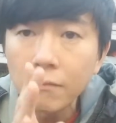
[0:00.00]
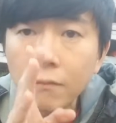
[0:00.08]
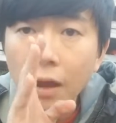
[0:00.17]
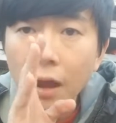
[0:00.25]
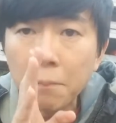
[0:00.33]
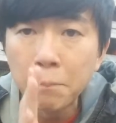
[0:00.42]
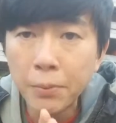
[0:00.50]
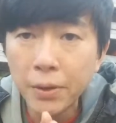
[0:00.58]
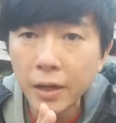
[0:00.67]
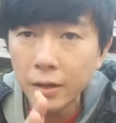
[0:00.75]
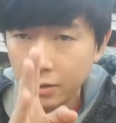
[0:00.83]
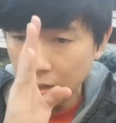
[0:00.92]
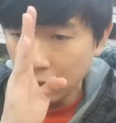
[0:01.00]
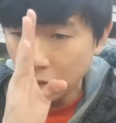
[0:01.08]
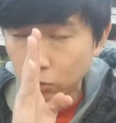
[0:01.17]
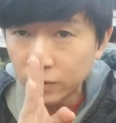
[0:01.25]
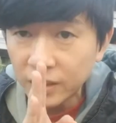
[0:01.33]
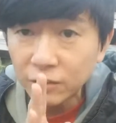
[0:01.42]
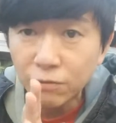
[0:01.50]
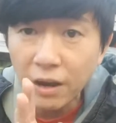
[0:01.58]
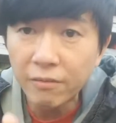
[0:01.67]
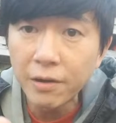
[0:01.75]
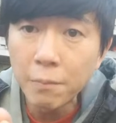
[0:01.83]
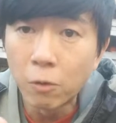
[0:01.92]
and being into this
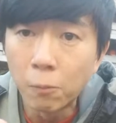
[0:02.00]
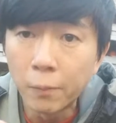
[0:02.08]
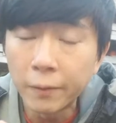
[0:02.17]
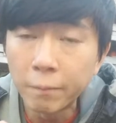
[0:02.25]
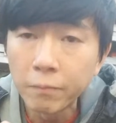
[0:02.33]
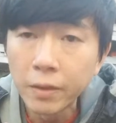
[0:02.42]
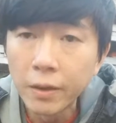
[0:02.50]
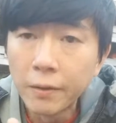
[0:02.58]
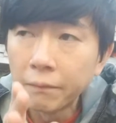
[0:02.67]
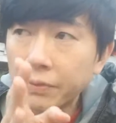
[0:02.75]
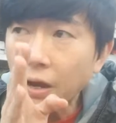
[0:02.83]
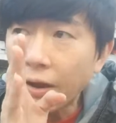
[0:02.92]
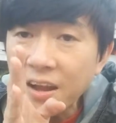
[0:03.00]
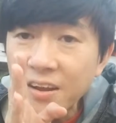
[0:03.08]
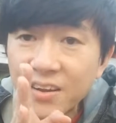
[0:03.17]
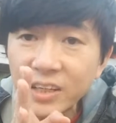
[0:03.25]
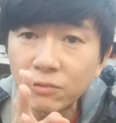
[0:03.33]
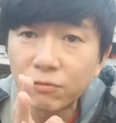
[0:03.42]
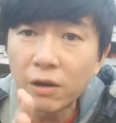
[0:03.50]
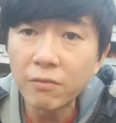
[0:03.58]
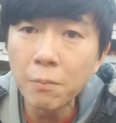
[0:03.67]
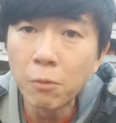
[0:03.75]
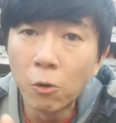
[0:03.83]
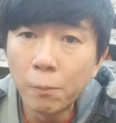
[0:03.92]
very moment, now at this
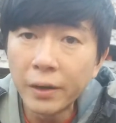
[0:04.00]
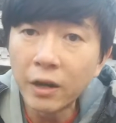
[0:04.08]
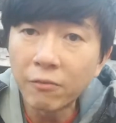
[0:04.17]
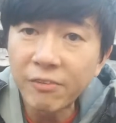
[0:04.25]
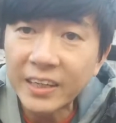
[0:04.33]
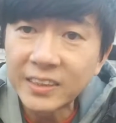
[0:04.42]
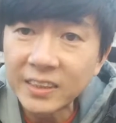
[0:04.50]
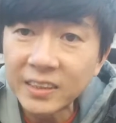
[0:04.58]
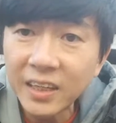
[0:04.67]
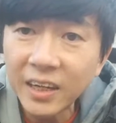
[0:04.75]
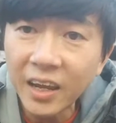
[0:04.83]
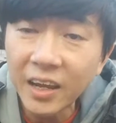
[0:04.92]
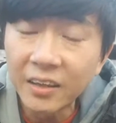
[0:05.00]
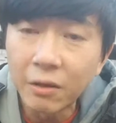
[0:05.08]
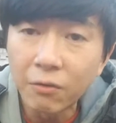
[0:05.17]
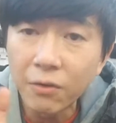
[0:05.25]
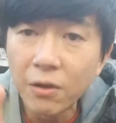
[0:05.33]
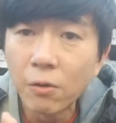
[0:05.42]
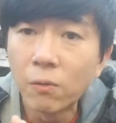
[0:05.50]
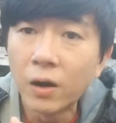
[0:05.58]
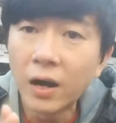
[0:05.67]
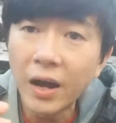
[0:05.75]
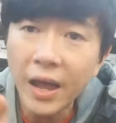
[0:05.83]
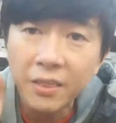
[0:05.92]
very moment of existing in the real
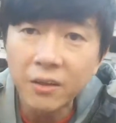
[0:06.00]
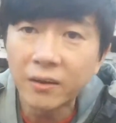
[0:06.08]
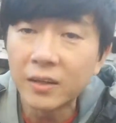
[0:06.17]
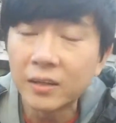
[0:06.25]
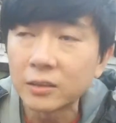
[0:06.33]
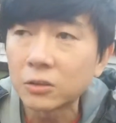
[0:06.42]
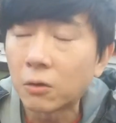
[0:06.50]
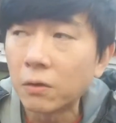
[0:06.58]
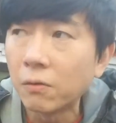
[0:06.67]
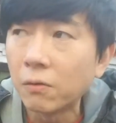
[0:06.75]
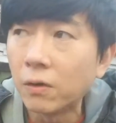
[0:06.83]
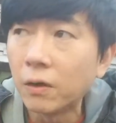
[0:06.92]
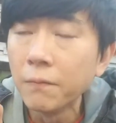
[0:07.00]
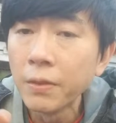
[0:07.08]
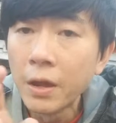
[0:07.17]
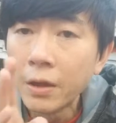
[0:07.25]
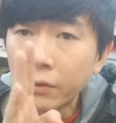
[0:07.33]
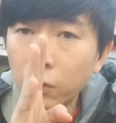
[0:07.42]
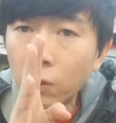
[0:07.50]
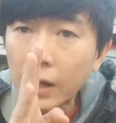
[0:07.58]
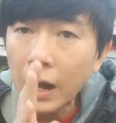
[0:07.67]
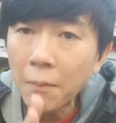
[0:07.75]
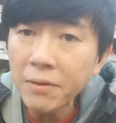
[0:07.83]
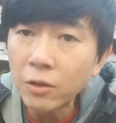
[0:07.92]
world and not in the story world, you
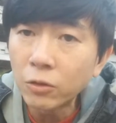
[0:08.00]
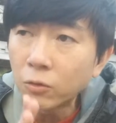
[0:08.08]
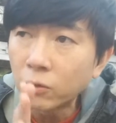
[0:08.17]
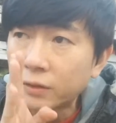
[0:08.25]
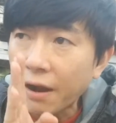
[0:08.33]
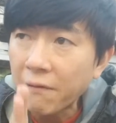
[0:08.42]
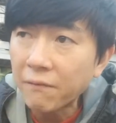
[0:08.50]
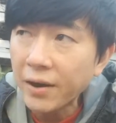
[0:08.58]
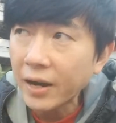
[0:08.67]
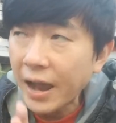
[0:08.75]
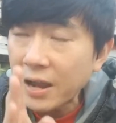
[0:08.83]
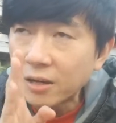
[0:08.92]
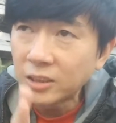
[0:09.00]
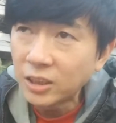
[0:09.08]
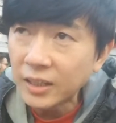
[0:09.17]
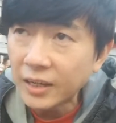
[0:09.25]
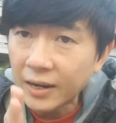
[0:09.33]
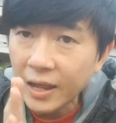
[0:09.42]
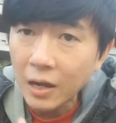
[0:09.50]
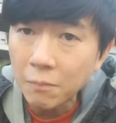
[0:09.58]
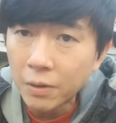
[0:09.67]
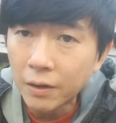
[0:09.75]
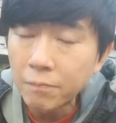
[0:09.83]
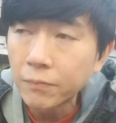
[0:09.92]
come into direct energy
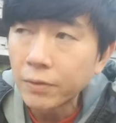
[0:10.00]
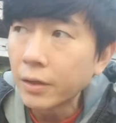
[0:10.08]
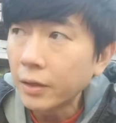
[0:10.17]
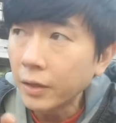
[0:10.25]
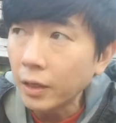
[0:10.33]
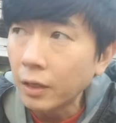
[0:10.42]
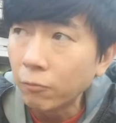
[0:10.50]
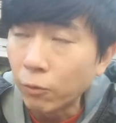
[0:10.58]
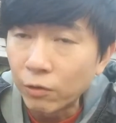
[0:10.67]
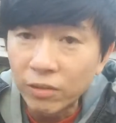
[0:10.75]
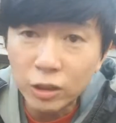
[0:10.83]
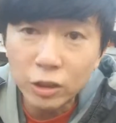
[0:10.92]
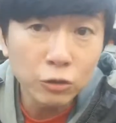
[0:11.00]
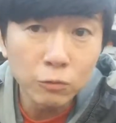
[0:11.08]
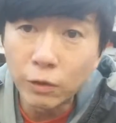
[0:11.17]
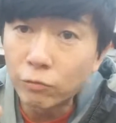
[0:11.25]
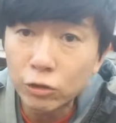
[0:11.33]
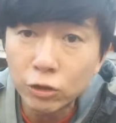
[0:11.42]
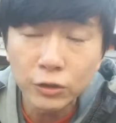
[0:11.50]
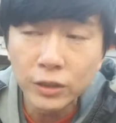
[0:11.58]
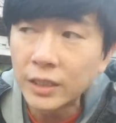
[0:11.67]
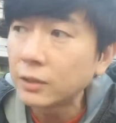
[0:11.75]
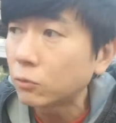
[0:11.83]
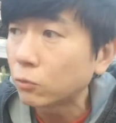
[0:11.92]
alignment with
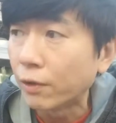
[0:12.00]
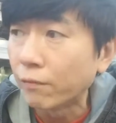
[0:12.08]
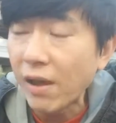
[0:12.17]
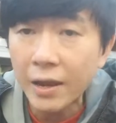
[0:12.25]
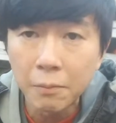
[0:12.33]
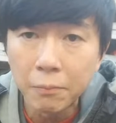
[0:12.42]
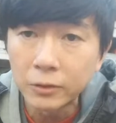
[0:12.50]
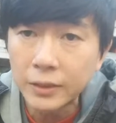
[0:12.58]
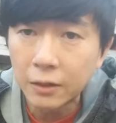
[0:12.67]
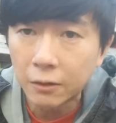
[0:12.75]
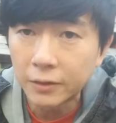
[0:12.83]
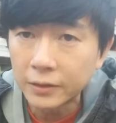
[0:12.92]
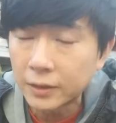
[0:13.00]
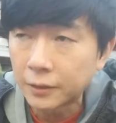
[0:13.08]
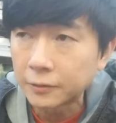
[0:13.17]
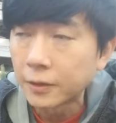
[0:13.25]
trees, with animals, and all these things.